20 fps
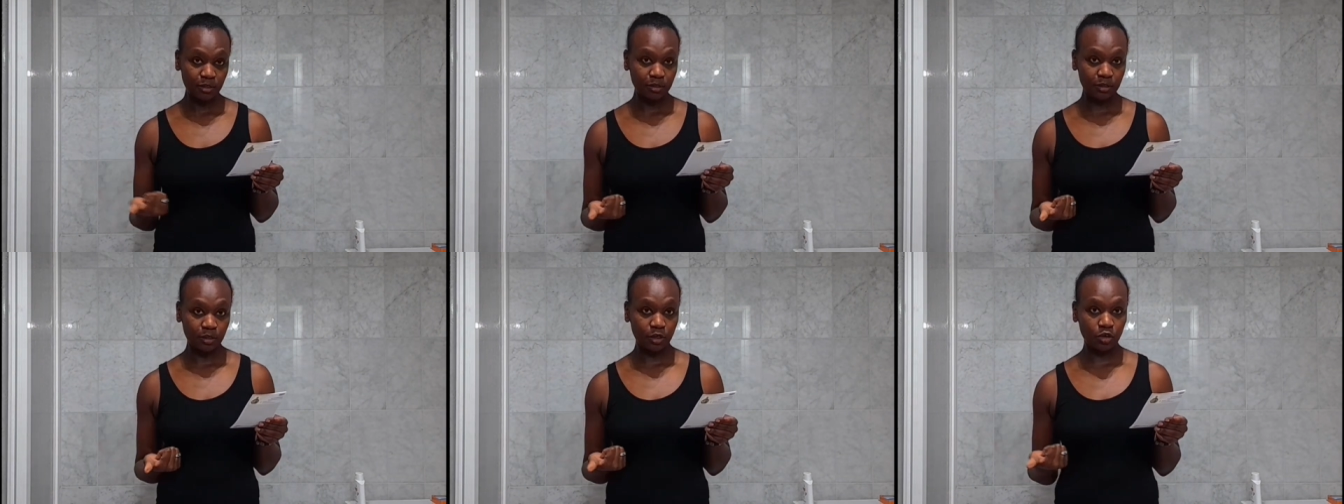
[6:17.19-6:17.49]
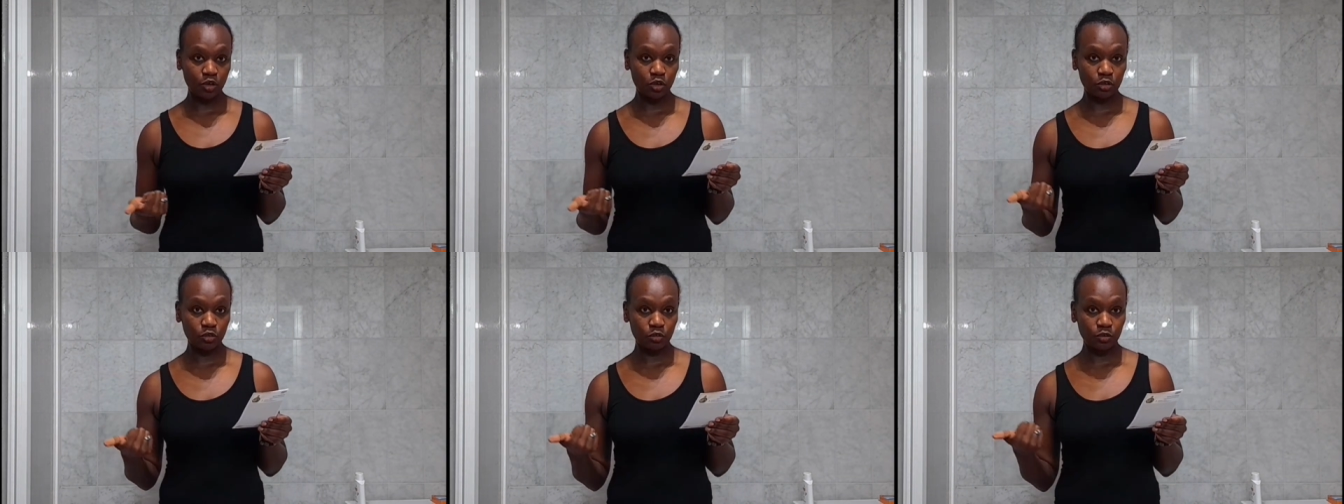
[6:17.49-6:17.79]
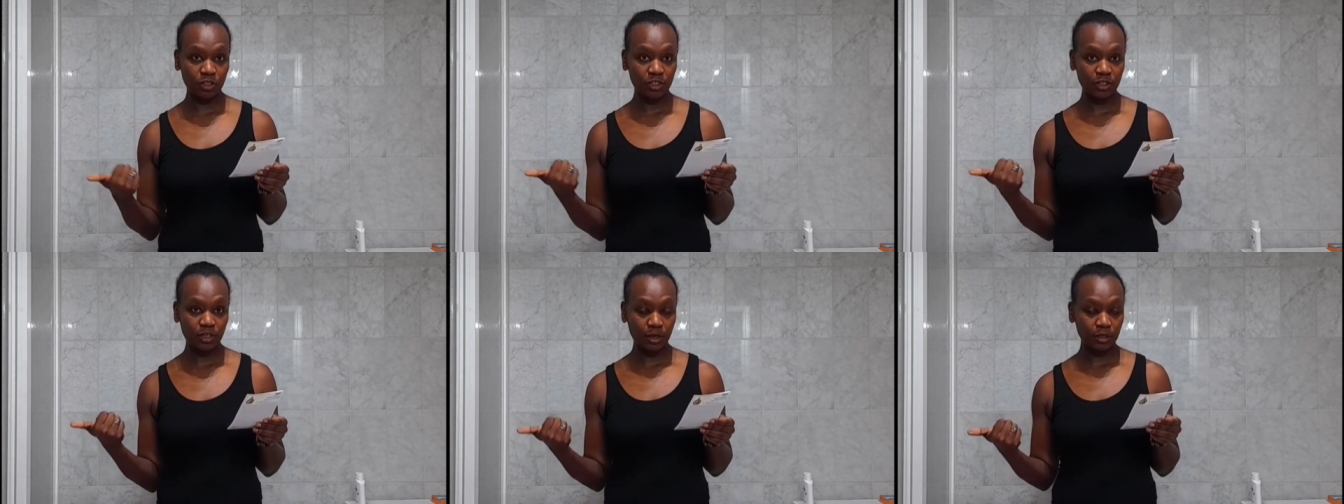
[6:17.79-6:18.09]
copy
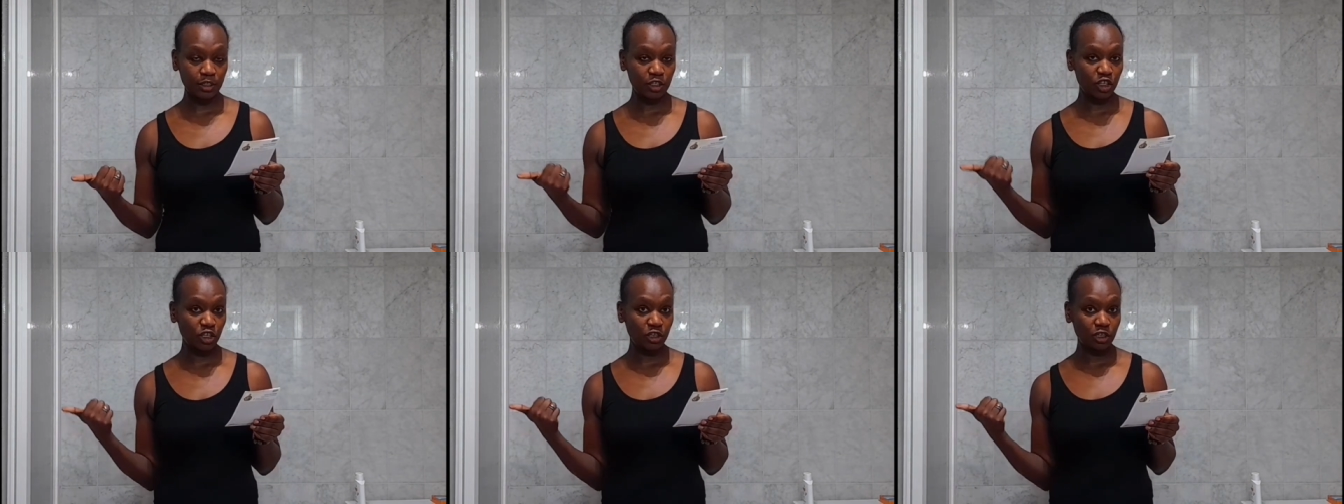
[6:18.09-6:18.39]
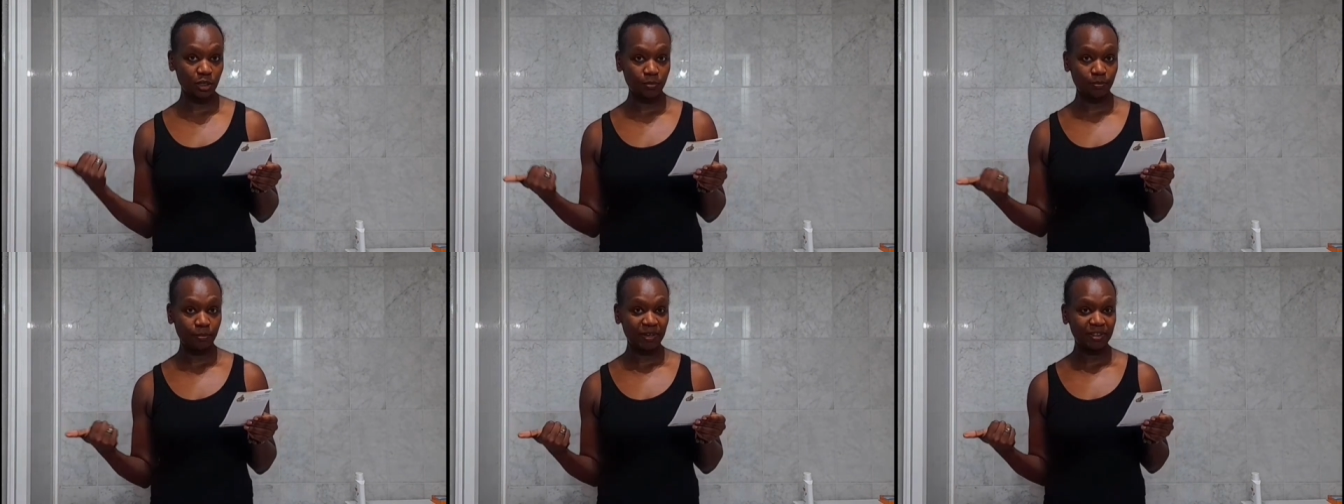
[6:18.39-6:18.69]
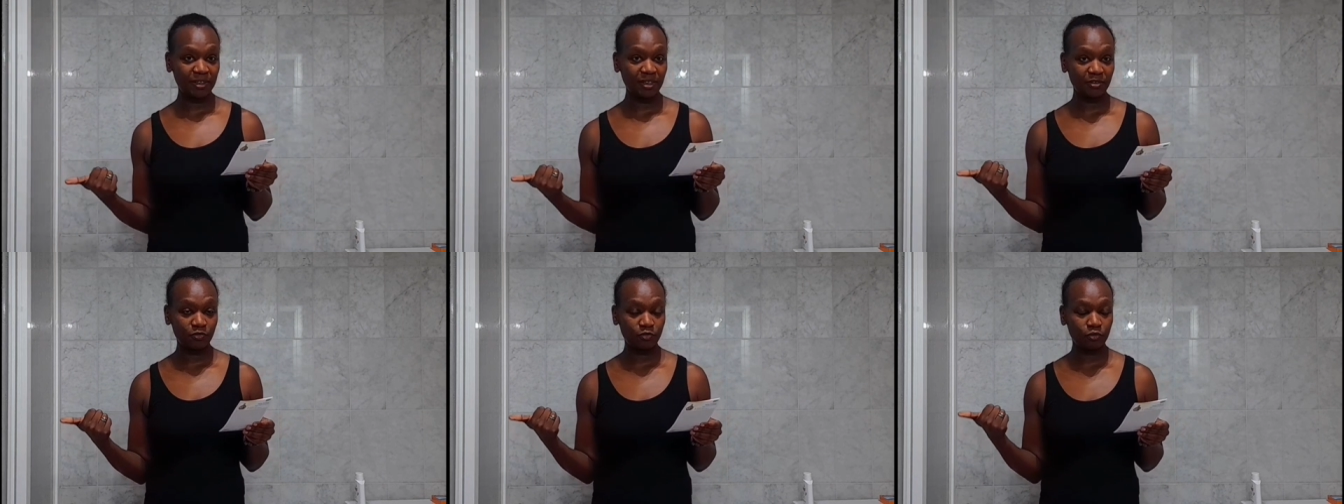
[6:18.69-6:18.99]
they needed that
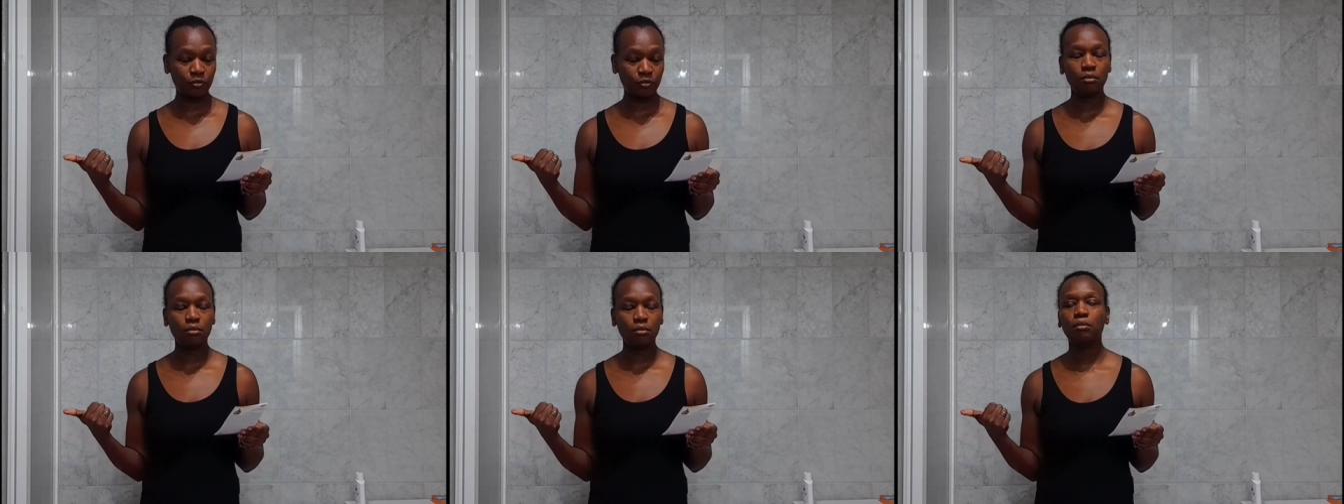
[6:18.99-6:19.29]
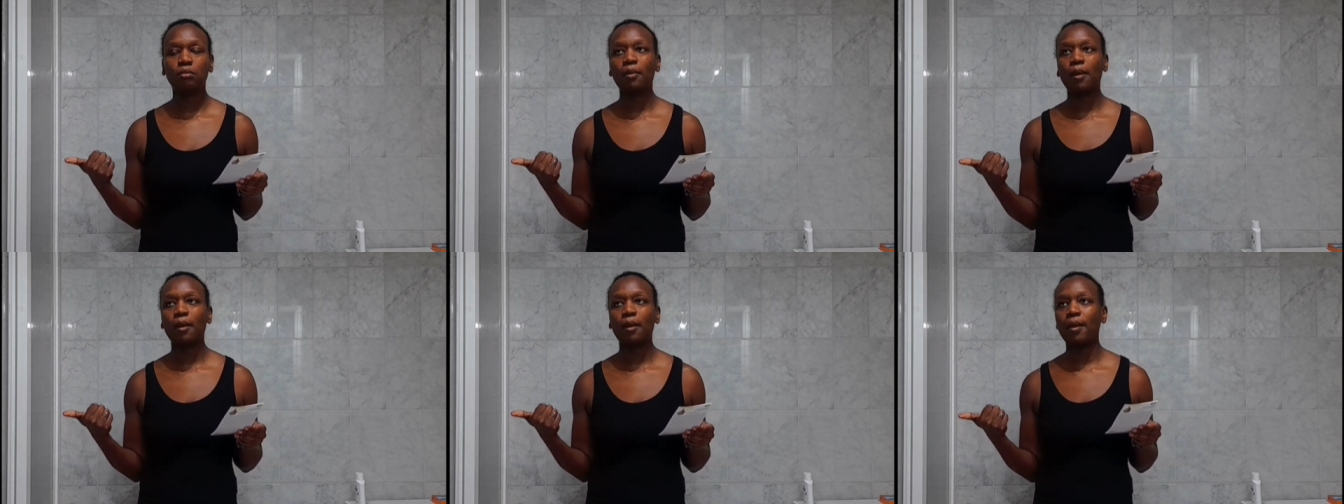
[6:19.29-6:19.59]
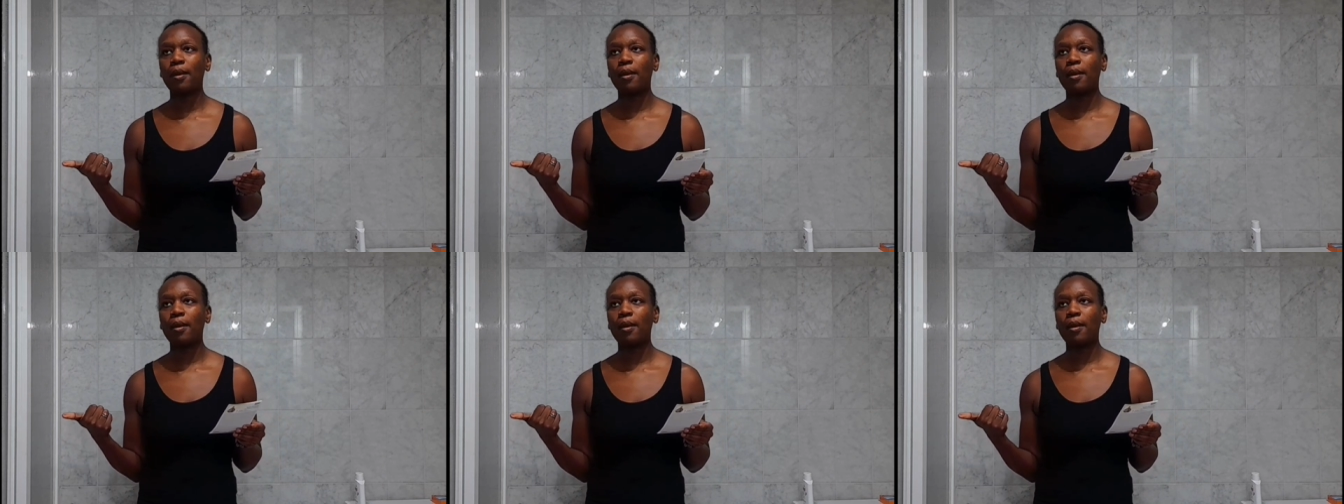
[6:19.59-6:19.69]
for